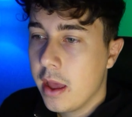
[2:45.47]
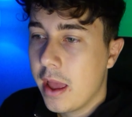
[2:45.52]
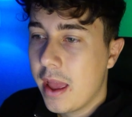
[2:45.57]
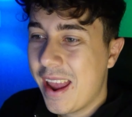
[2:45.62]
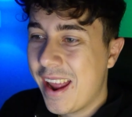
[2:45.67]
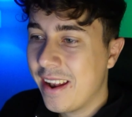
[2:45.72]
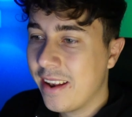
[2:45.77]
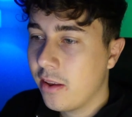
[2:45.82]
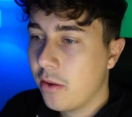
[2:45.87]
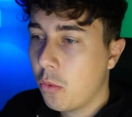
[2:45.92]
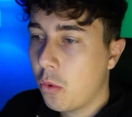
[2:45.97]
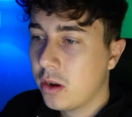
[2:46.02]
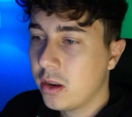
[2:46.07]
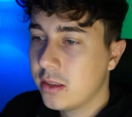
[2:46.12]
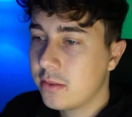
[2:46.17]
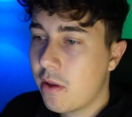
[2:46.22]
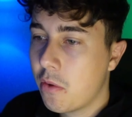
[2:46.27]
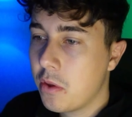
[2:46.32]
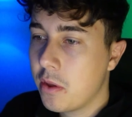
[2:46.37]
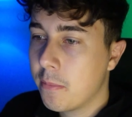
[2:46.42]
And what is
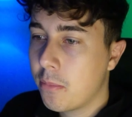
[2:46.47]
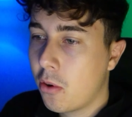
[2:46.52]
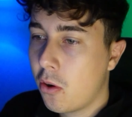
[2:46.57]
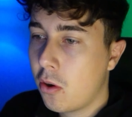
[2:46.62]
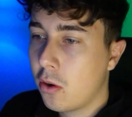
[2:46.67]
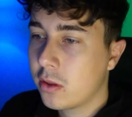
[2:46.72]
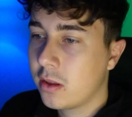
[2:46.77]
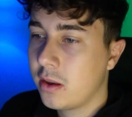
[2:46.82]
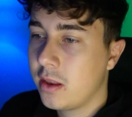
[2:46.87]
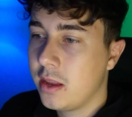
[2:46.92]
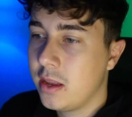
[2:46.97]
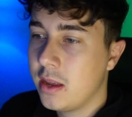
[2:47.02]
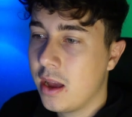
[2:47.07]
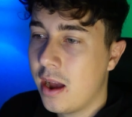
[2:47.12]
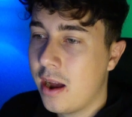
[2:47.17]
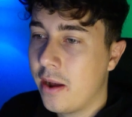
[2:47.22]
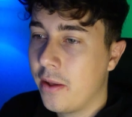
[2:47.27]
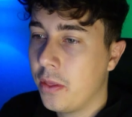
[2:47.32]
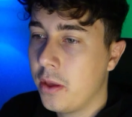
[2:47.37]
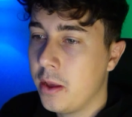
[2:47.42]
very important here
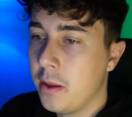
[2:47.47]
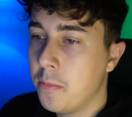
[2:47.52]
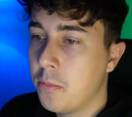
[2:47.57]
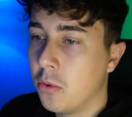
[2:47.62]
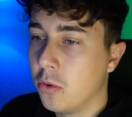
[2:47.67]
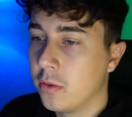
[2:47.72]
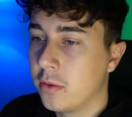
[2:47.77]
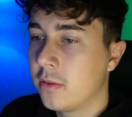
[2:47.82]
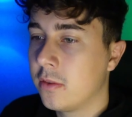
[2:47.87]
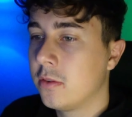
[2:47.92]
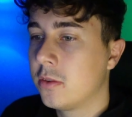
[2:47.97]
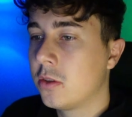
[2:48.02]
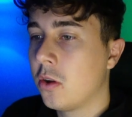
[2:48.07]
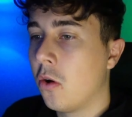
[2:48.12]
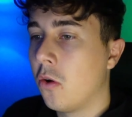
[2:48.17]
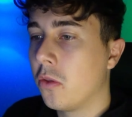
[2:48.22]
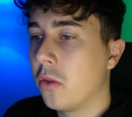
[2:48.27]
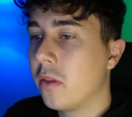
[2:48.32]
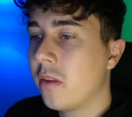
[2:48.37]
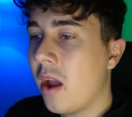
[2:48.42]
are the inputs. So
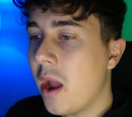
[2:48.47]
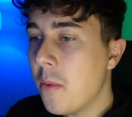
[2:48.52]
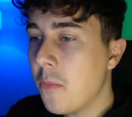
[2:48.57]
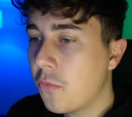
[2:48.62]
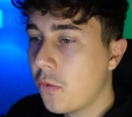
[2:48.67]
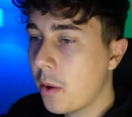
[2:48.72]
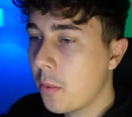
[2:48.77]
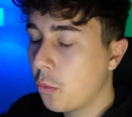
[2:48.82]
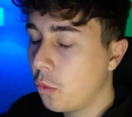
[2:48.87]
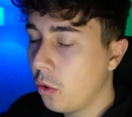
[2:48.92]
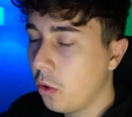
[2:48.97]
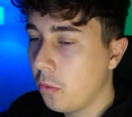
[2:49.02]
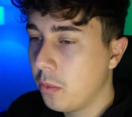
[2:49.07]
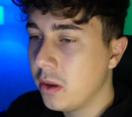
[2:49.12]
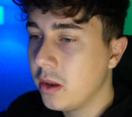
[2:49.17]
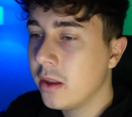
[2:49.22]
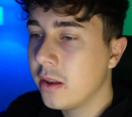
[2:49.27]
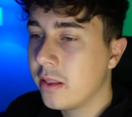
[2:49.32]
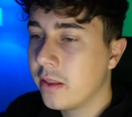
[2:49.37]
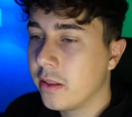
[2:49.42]
the time frame will
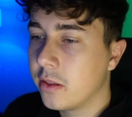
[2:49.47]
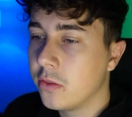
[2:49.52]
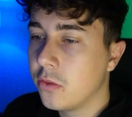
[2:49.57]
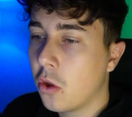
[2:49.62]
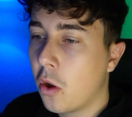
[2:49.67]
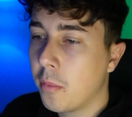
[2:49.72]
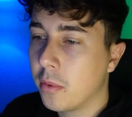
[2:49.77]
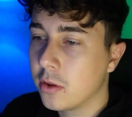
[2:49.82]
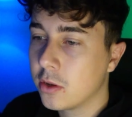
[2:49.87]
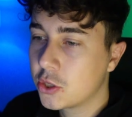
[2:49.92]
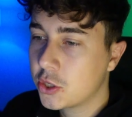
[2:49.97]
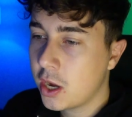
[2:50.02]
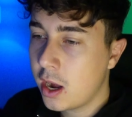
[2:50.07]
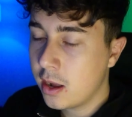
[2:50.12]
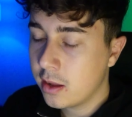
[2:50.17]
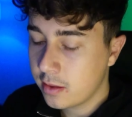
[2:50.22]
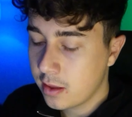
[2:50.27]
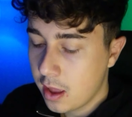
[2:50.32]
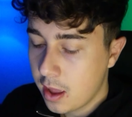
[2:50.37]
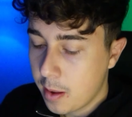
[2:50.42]
be the normal chart,
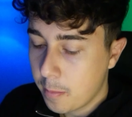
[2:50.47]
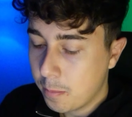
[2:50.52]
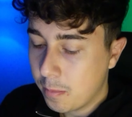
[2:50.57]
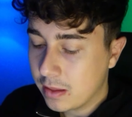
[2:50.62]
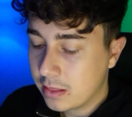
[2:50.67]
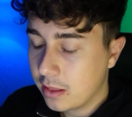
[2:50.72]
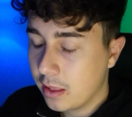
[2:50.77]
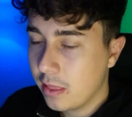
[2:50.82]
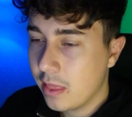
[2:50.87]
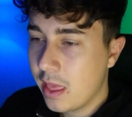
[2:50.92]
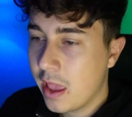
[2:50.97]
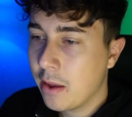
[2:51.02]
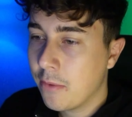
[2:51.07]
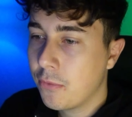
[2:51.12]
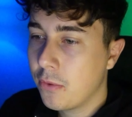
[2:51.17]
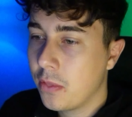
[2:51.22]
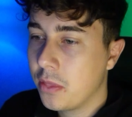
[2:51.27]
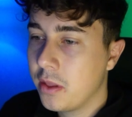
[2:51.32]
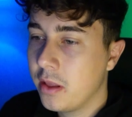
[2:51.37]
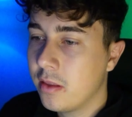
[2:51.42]
but the length
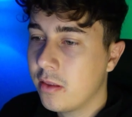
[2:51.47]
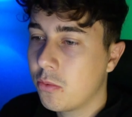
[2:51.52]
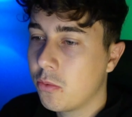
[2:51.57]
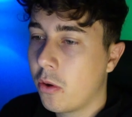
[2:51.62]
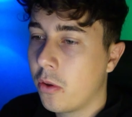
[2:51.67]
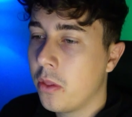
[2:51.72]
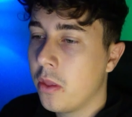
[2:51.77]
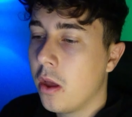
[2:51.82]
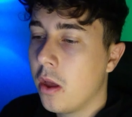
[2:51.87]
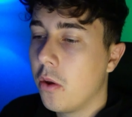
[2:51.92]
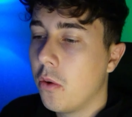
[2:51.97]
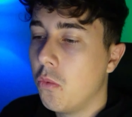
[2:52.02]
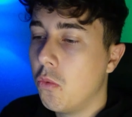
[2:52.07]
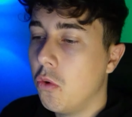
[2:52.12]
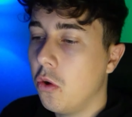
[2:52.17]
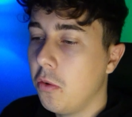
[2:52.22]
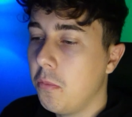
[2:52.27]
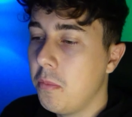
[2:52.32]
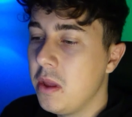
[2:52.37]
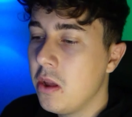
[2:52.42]
in this one will
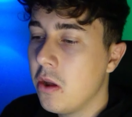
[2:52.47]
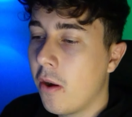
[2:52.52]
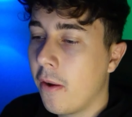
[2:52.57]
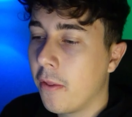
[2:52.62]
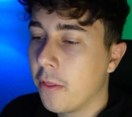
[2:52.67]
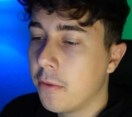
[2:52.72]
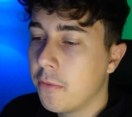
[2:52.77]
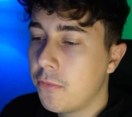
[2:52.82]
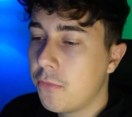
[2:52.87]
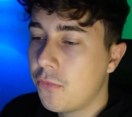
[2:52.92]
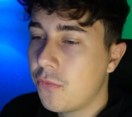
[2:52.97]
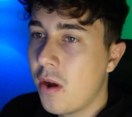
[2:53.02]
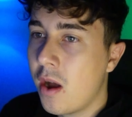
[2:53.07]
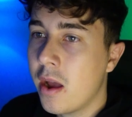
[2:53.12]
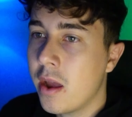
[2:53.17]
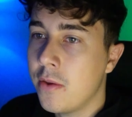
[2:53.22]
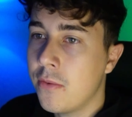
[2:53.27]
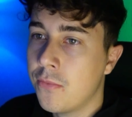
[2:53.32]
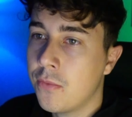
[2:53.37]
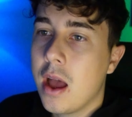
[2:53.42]
be on
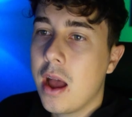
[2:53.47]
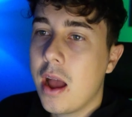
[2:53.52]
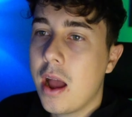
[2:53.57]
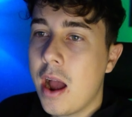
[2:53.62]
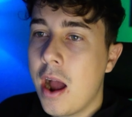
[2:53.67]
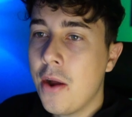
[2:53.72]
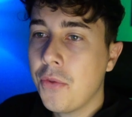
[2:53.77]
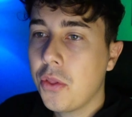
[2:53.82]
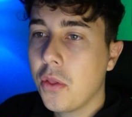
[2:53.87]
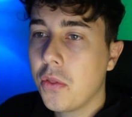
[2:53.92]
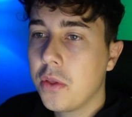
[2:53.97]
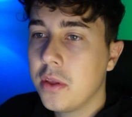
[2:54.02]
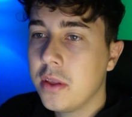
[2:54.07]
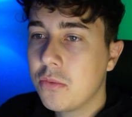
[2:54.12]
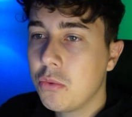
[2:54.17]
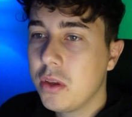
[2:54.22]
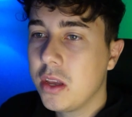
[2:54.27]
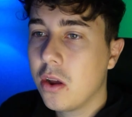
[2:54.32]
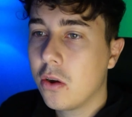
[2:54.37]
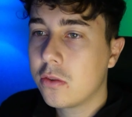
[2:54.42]
5. After this, we
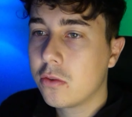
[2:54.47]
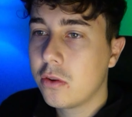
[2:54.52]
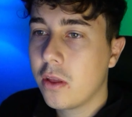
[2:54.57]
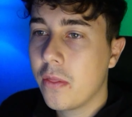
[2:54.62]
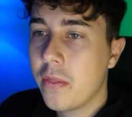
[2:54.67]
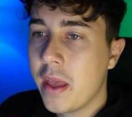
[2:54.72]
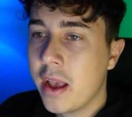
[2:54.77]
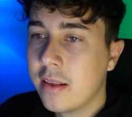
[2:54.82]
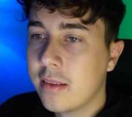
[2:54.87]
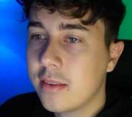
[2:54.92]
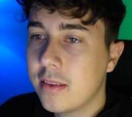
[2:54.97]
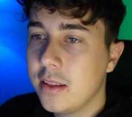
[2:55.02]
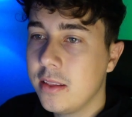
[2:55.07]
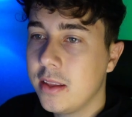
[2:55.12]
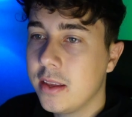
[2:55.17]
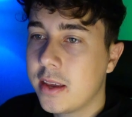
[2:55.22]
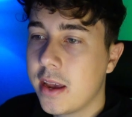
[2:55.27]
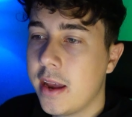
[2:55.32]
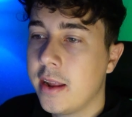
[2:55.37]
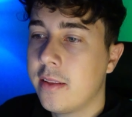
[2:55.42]
go to the next
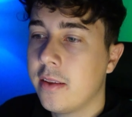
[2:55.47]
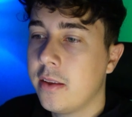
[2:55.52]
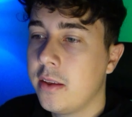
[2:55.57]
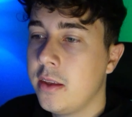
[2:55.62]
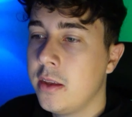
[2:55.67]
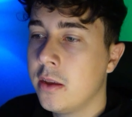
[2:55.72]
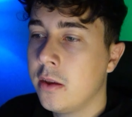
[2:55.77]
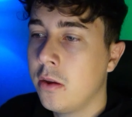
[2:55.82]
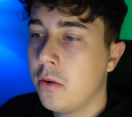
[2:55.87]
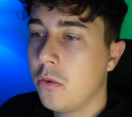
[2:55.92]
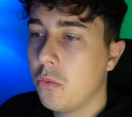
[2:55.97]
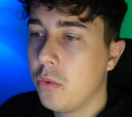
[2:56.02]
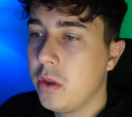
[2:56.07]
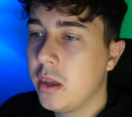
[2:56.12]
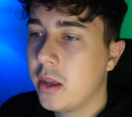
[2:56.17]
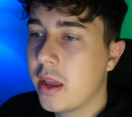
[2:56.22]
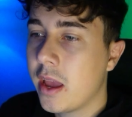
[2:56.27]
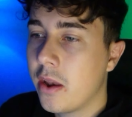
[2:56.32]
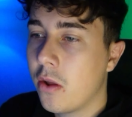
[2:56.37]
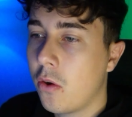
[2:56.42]
indicator here. We
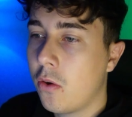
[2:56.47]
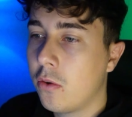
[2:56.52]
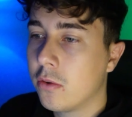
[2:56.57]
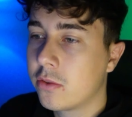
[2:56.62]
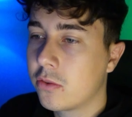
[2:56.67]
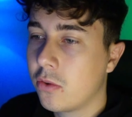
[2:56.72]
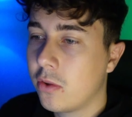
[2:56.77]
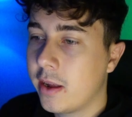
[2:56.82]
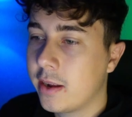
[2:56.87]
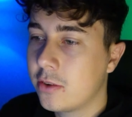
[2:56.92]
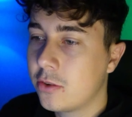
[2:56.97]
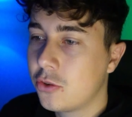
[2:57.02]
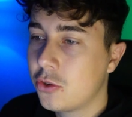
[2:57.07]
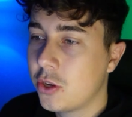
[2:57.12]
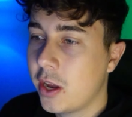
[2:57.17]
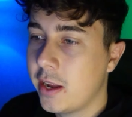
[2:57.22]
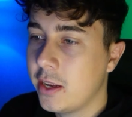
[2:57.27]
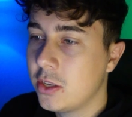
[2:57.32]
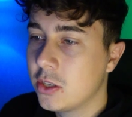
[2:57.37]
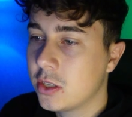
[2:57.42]
can also
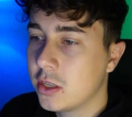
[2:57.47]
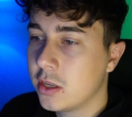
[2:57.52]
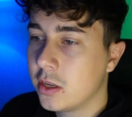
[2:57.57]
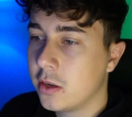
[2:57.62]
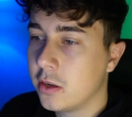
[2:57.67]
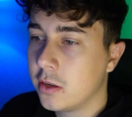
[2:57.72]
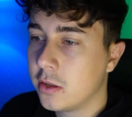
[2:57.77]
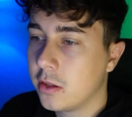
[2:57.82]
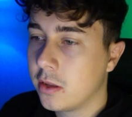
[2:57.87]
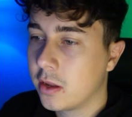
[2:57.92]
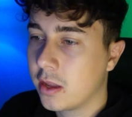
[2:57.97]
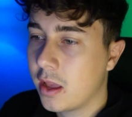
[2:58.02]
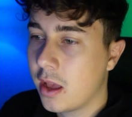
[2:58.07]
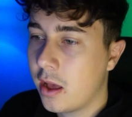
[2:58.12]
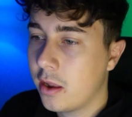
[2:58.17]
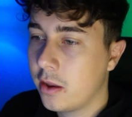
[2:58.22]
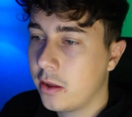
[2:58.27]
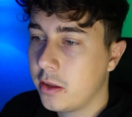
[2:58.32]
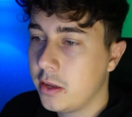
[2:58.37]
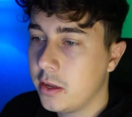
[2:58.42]
change the
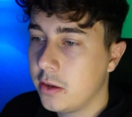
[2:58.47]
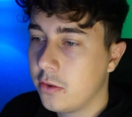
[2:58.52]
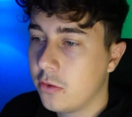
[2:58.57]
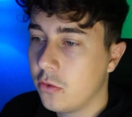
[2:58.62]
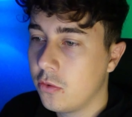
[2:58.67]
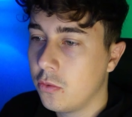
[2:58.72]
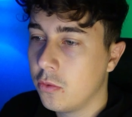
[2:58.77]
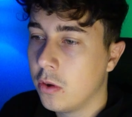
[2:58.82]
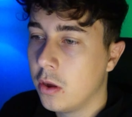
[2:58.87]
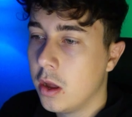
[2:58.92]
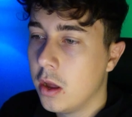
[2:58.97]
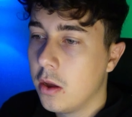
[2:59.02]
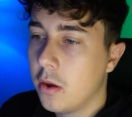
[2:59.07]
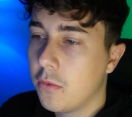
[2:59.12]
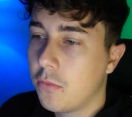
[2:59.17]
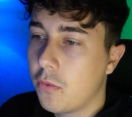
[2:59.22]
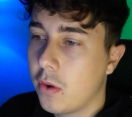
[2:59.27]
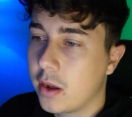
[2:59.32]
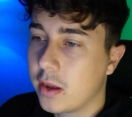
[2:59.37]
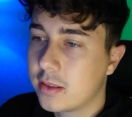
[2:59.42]
color here to,
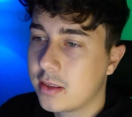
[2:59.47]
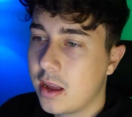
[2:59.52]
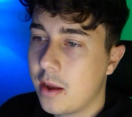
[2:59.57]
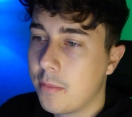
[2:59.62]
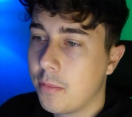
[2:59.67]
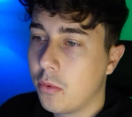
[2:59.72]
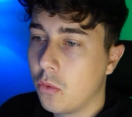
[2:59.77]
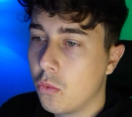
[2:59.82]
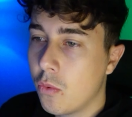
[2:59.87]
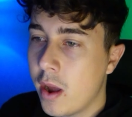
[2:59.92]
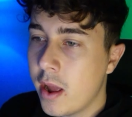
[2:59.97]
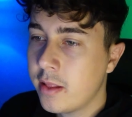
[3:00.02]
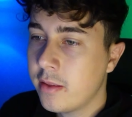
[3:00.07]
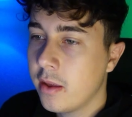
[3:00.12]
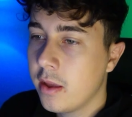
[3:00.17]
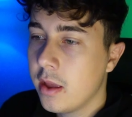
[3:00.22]
for example, red,